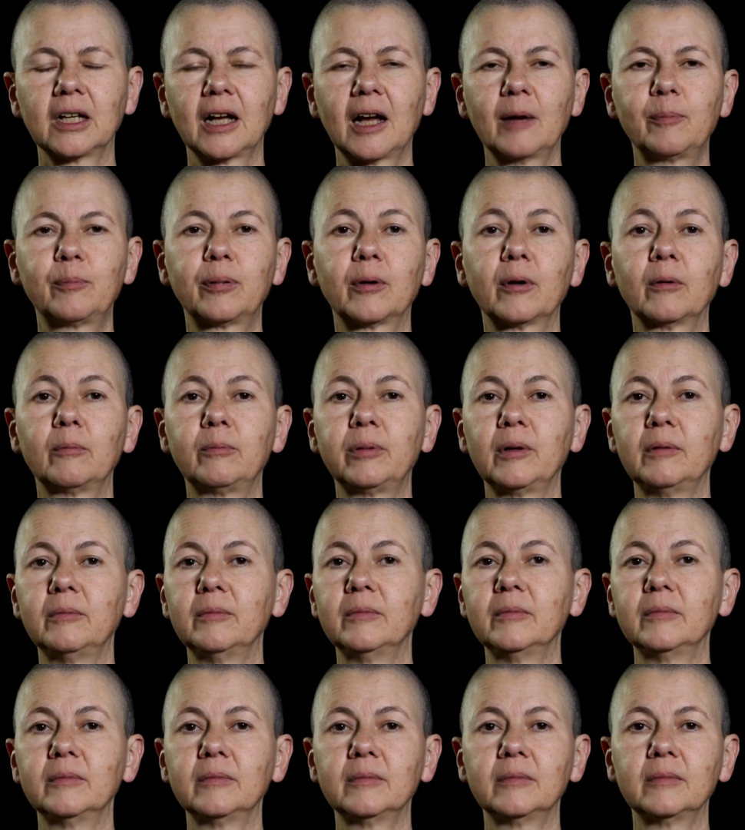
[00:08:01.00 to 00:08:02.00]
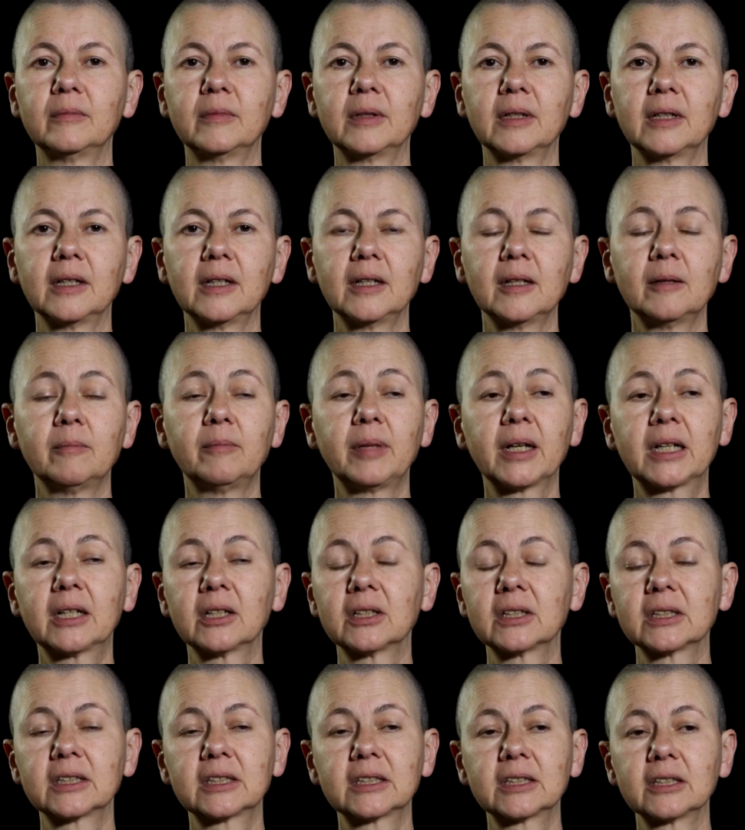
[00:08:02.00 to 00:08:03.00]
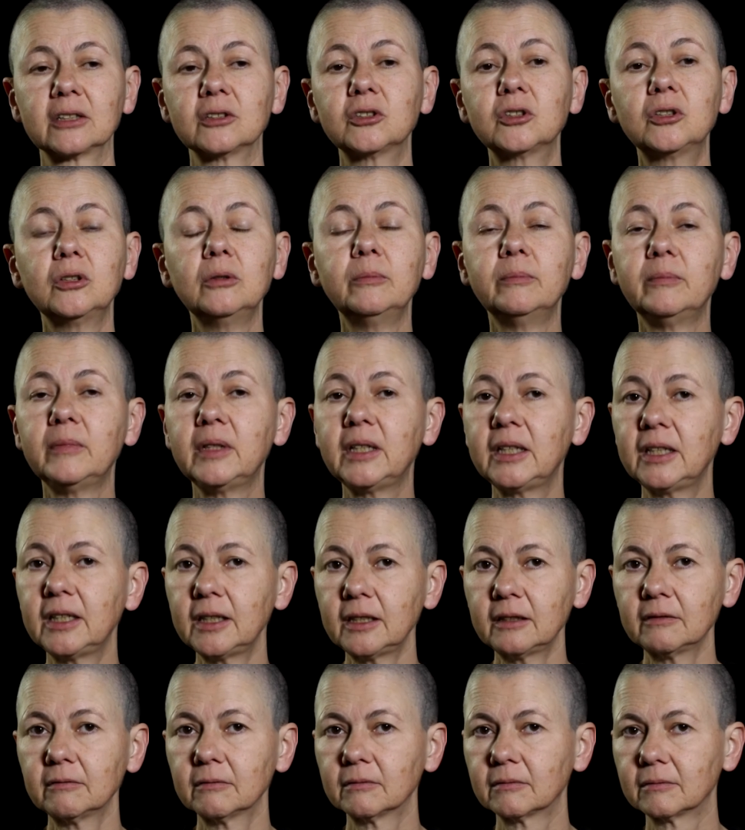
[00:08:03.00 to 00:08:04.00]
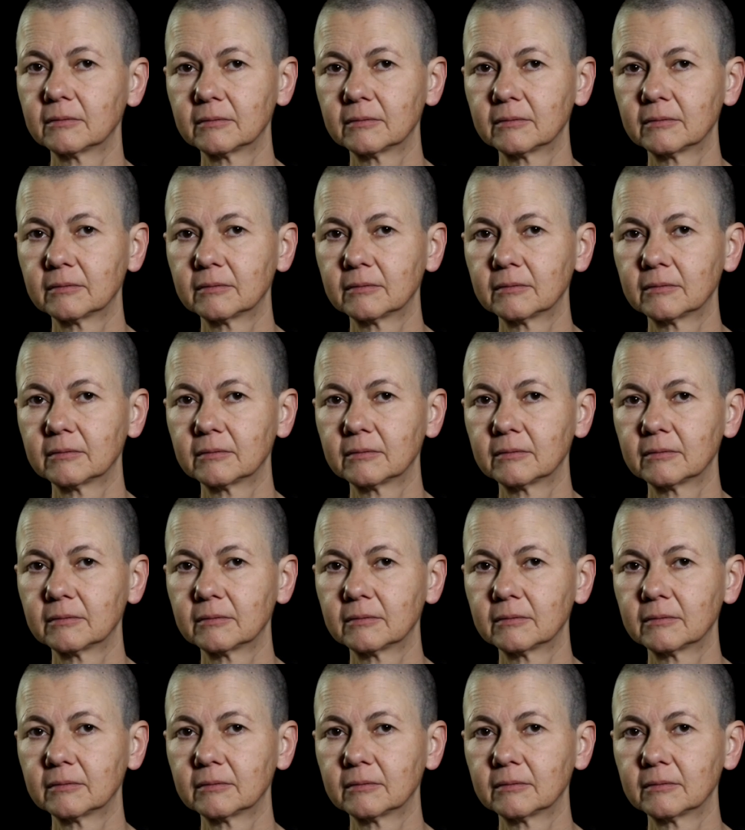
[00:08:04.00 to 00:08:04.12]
a problem. Because to me,